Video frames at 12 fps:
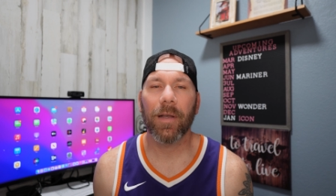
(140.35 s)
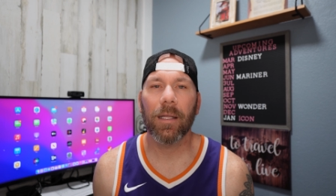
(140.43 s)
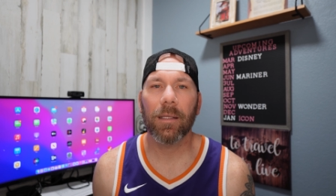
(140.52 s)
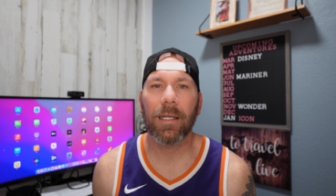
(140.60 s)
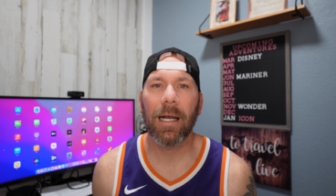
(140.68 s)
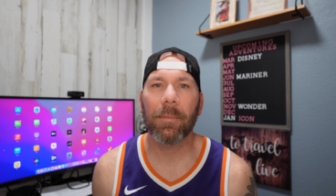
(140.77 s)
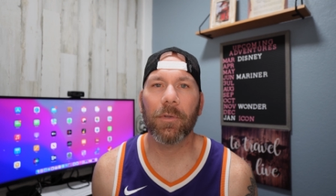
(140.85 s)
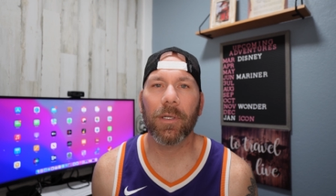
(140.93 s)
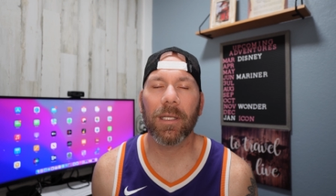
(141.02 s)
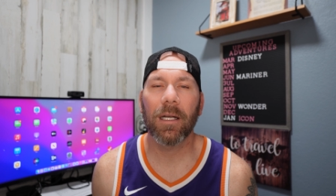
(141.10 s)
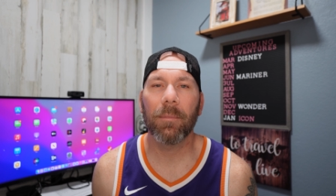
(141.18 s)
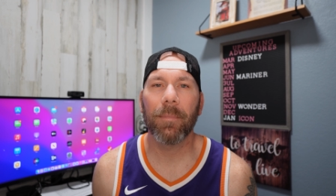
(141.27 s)
helicopter
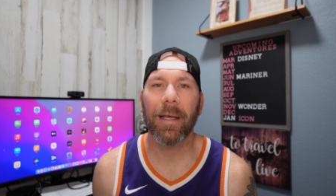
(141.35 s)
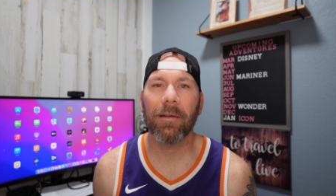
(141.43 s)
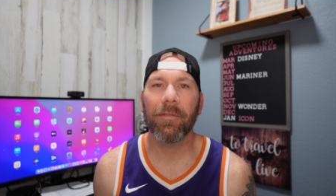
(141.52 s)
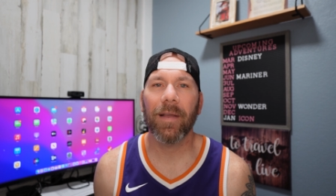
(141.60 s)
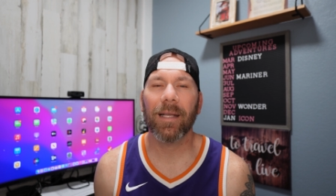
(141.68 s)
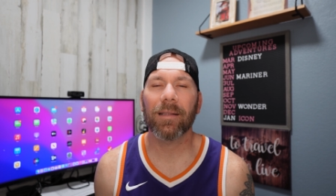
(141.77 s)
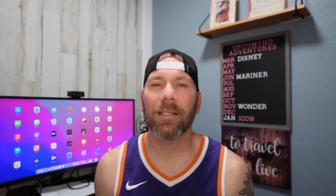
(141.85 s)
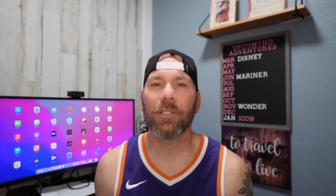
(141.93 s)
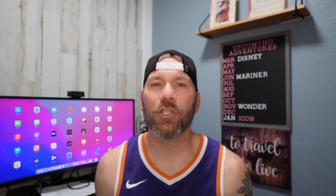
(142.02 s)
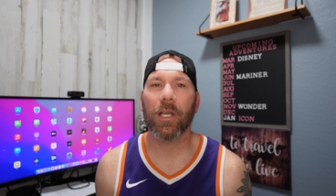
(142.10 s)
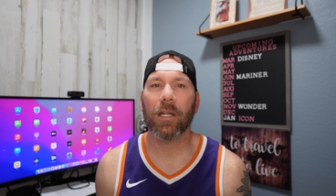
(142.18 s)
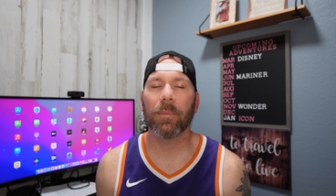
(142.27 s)
to come medevac the
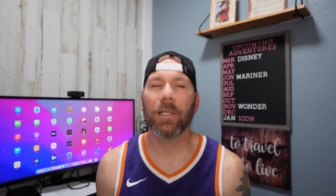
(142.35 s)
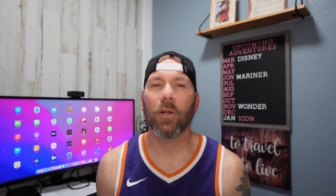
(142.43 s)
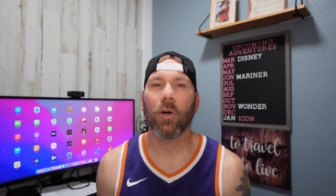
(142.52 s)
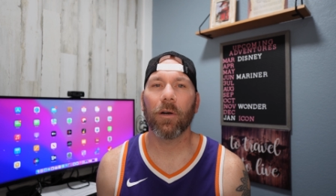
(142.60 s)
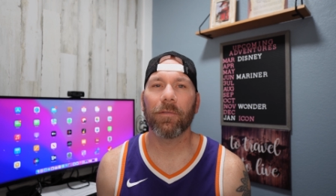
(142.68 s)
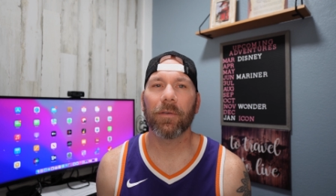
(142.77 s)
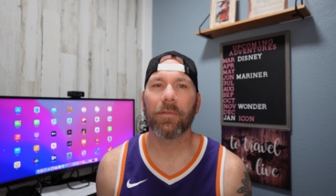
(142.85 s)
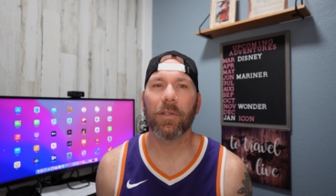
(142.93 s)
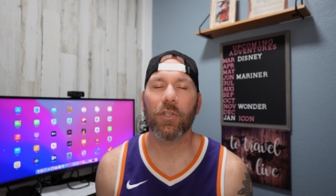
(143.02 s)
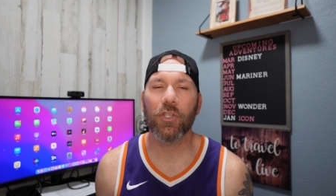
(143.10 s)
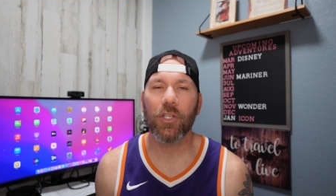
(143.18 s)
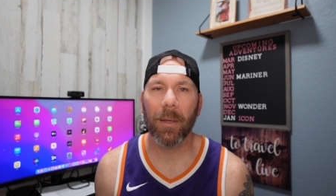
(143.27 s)
gentleman off of
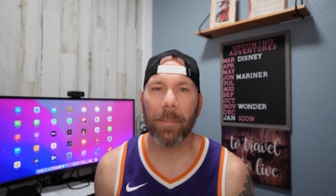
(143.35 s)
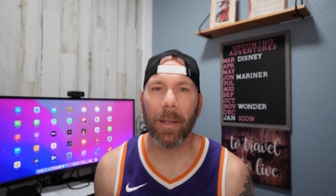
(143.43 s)
the ship,